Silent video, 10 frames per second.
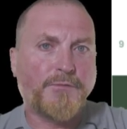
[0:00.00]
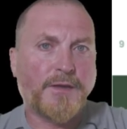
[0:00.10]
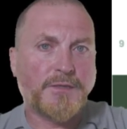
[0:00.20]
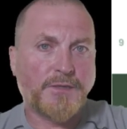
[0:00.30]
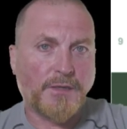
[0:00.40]

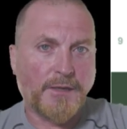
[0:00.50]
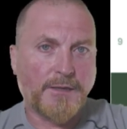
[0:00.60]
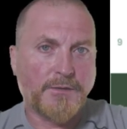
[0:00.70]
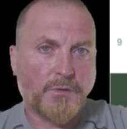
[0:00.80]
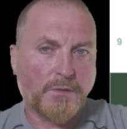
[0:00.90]
professionally
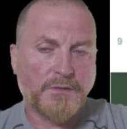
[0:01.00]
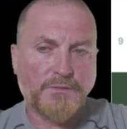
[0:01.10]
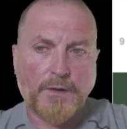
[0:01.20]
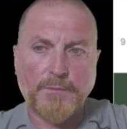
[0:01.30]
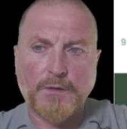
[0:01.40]
controlled as
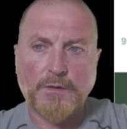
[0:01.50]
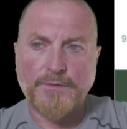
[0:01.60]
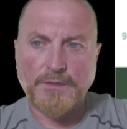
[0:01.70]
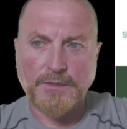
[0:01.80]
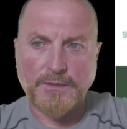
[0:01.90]

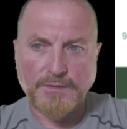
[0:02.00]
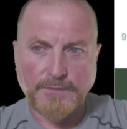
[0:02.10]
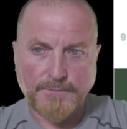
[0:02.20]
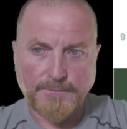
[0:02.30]
pharmacovigilance.